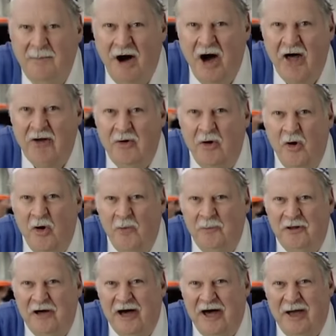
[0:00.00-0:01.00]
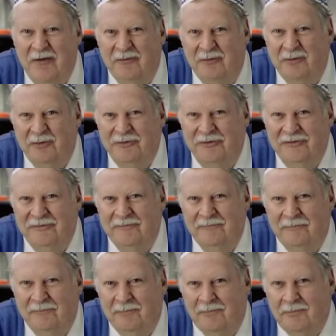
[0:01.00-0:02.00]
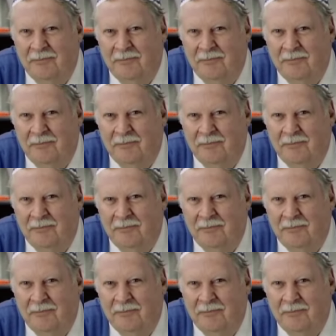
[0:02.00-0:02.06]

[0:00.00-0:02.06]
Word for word: on home, divers. Order up.